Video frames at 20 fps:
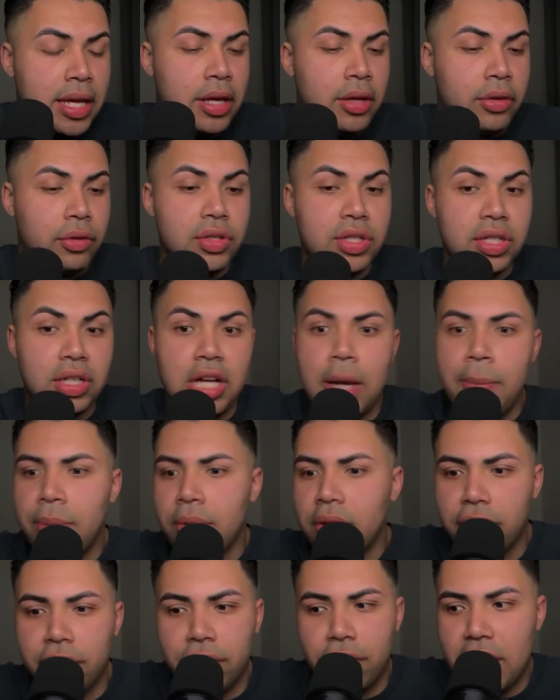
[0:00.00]
There's a
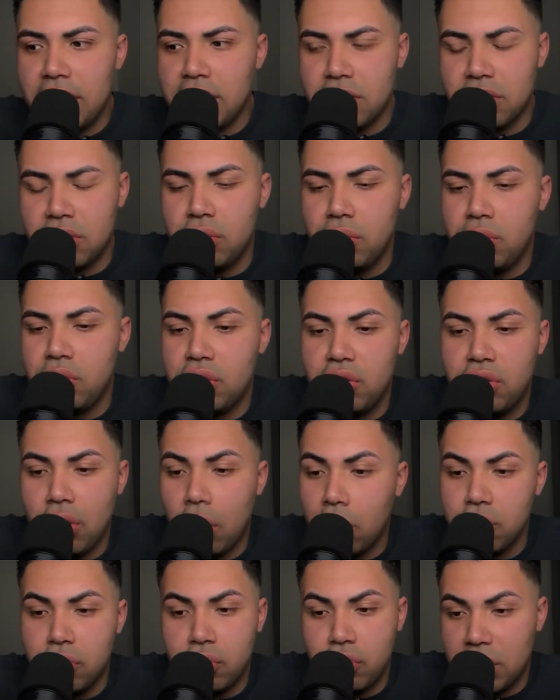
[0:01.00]
couple of friends who just
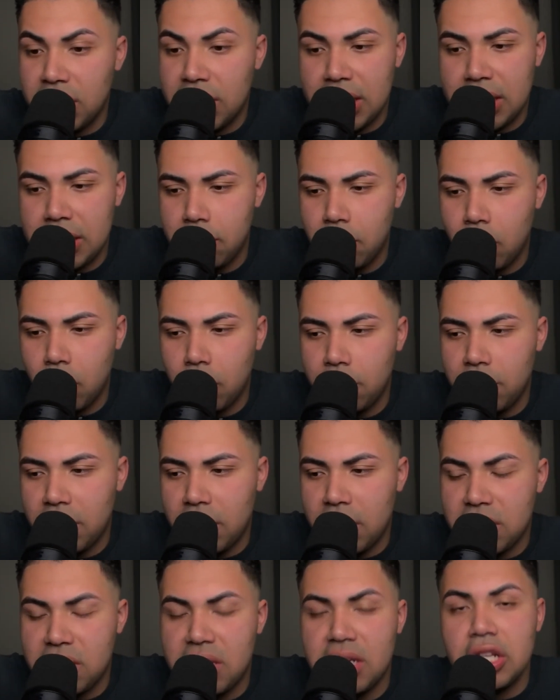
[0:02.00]
don't drink anymore
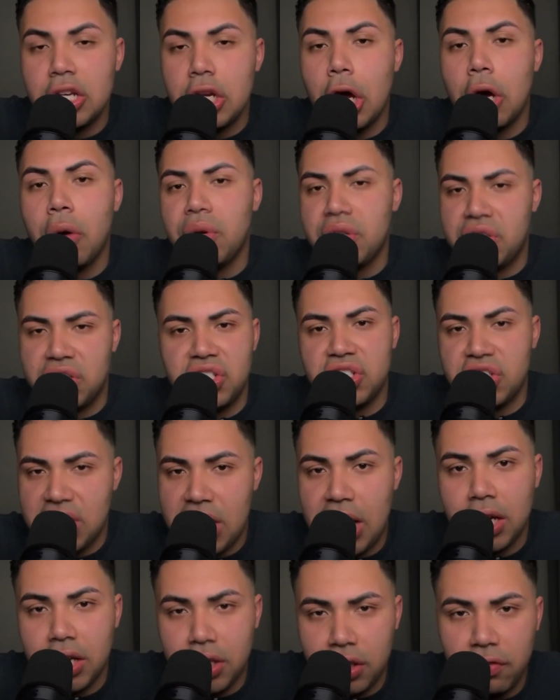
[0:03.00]
because they know it's just
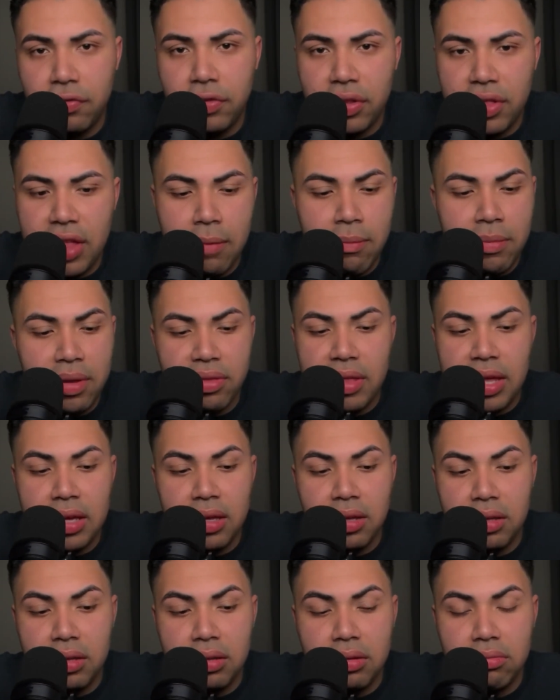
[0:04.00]
not good for them, and
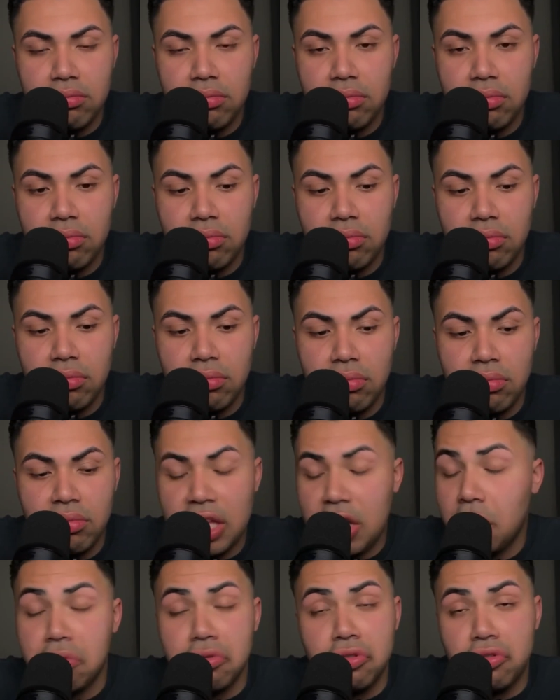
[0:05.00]
they
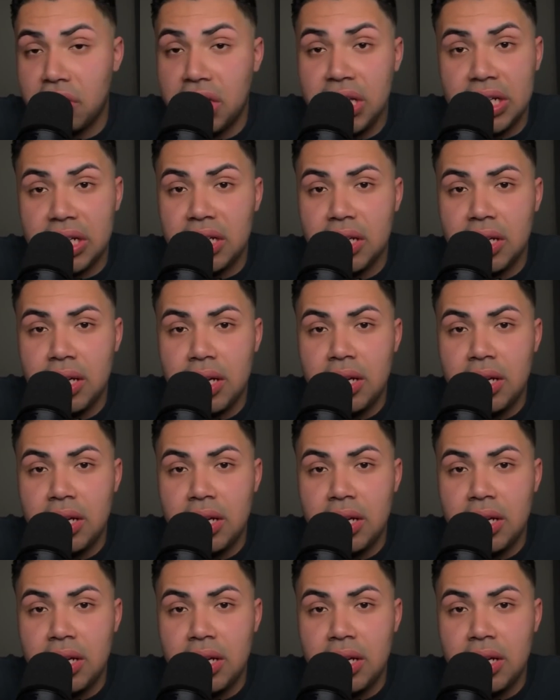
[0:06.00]
don't drink.